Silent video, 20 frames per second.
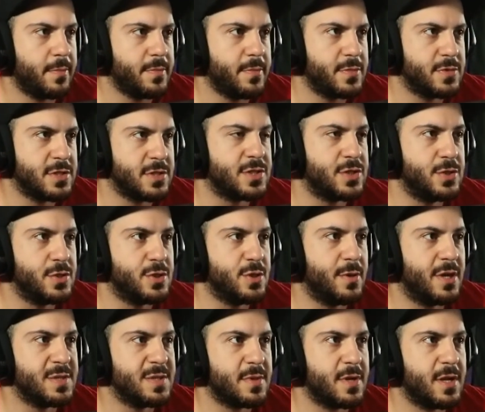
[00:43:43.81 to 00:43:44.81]
Just YouTube
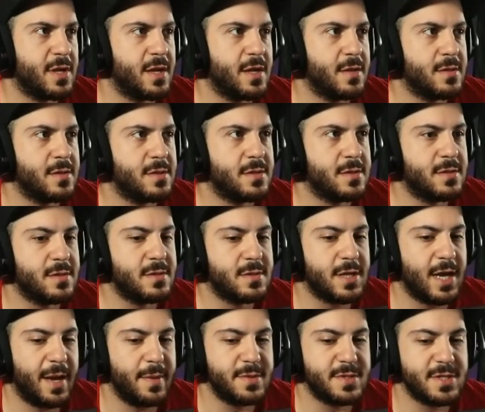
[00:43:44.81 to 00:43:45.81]
has been a
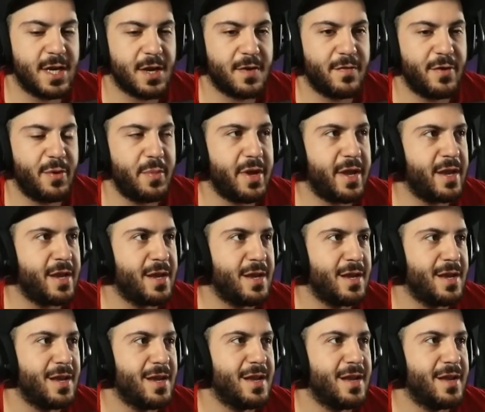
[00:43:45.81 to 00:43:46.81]
time suck for me.
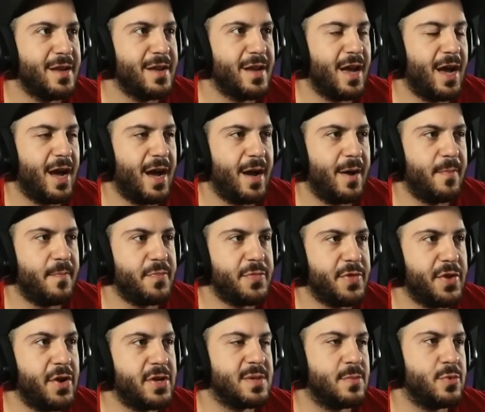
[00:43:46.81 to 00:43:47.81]

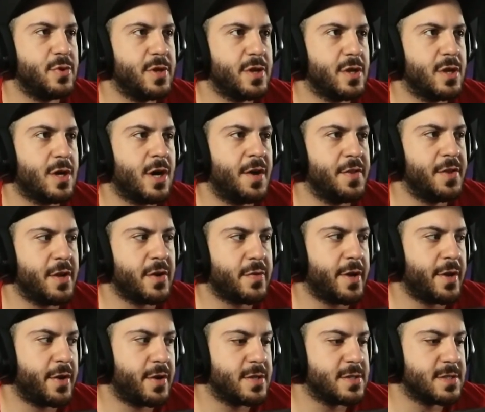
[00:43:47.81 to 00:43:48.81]
There are some really good content
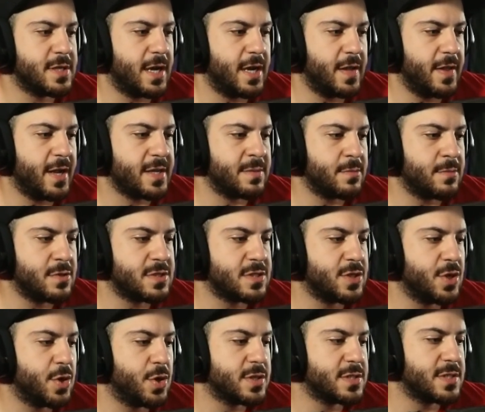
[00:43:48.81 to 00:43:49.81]
creators. I like some of
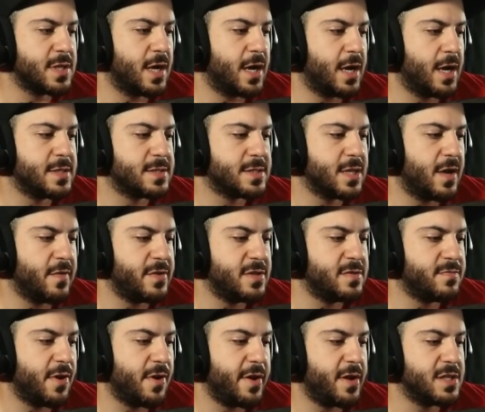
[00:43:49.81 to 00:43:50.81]
Stokes' stuff. He's
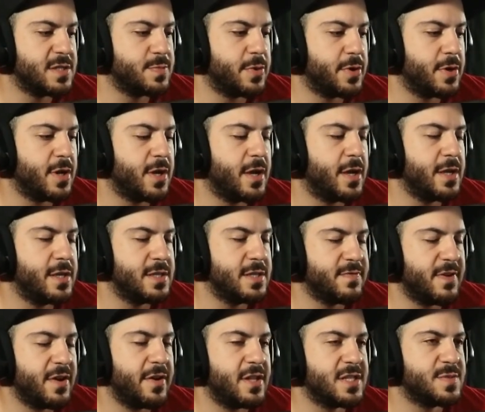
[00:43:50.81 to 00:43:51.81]
very
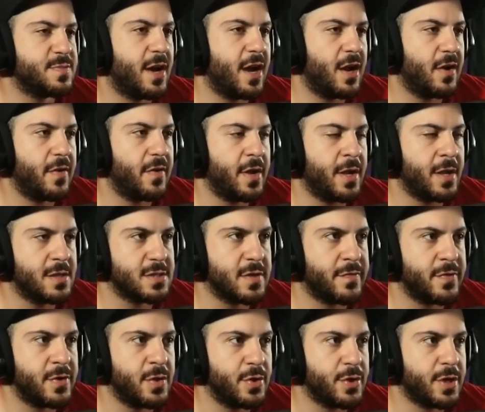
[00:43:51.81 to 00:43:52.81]
inspiring. So
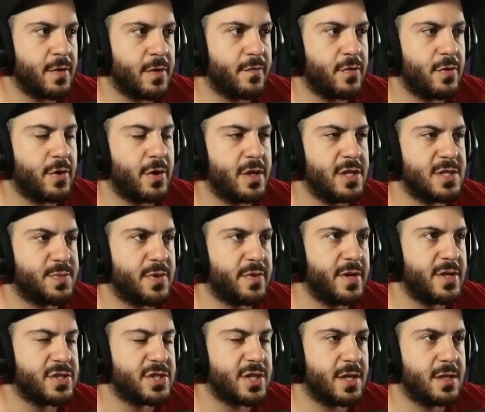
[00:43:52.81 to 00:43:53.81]
if you're looking for
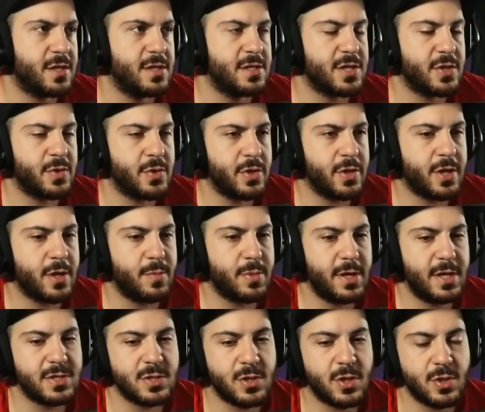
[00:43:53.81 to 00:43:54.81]
inspiration, he's a really good
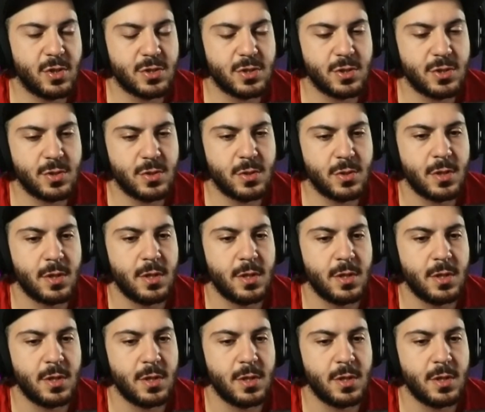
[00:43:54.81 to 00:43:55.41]
place to go to.